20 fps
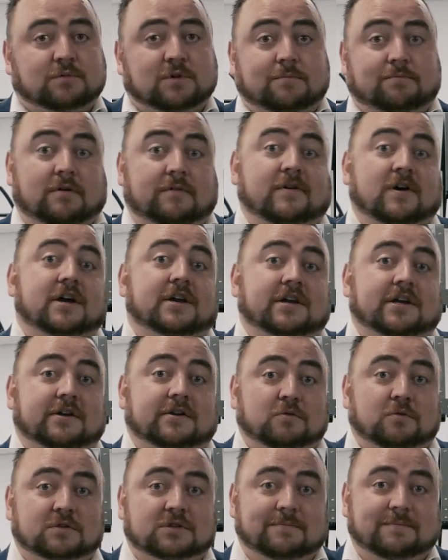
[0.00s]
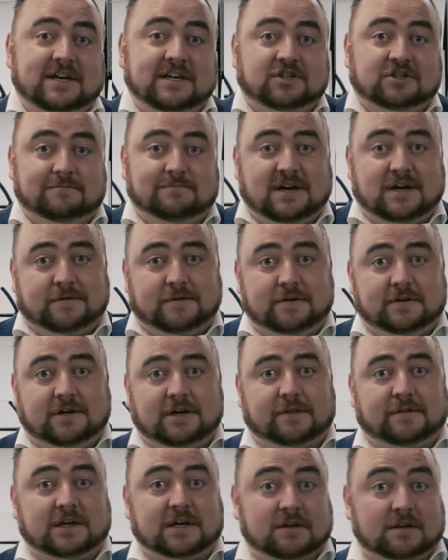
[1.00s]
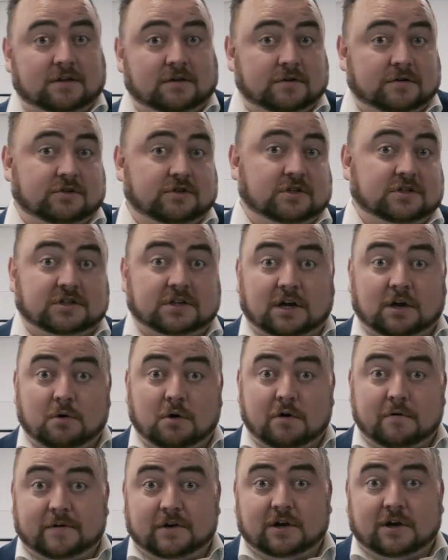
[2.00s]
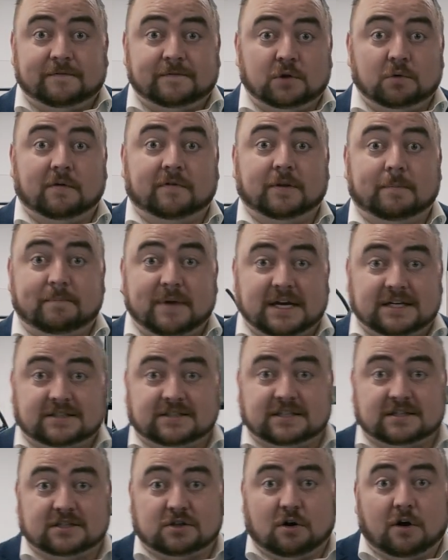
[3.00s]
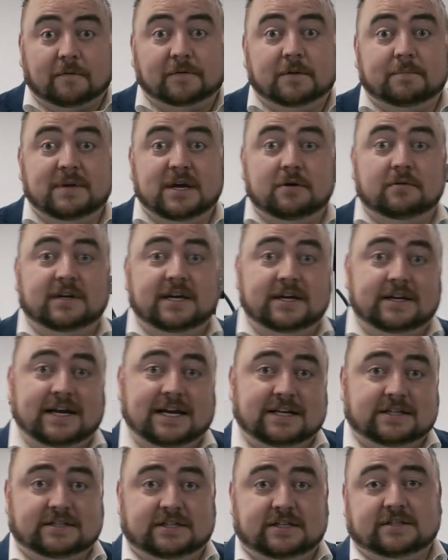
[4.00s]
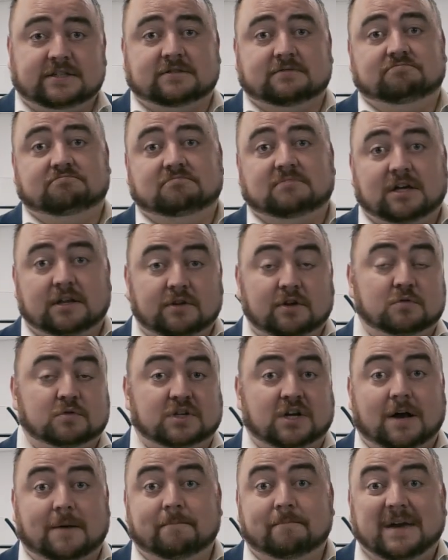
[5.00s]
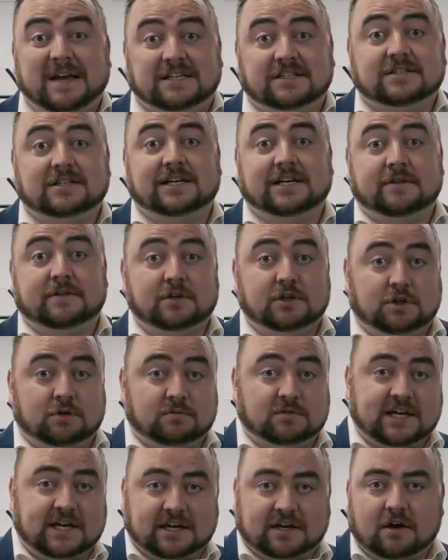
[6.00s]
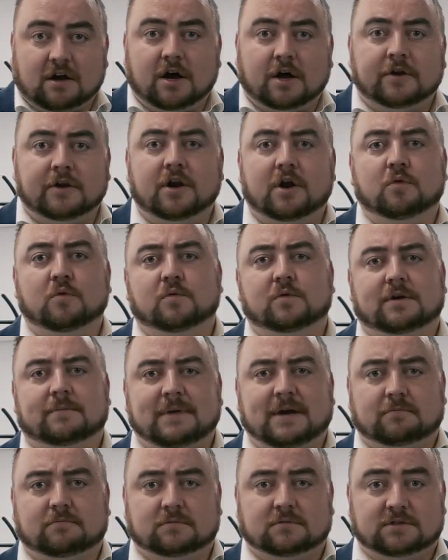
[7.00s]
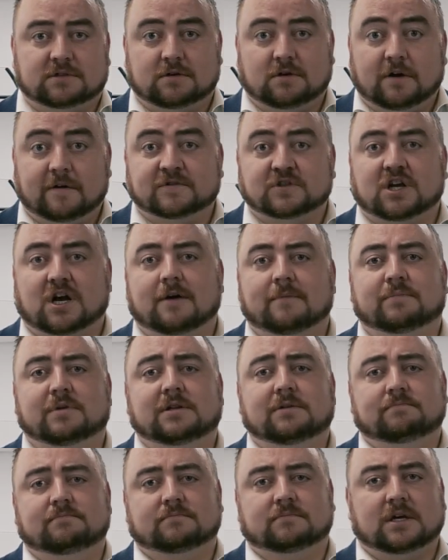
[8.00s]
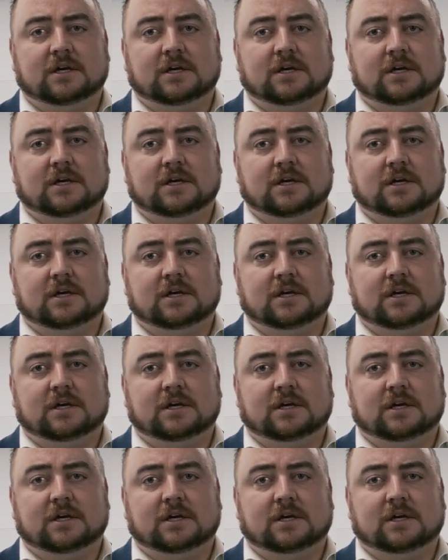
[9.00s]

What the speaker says: we're providing an automation method, I think it's good just to go over a few of the basics of the BOD analysis. And those are basically that you take a known amount of sample,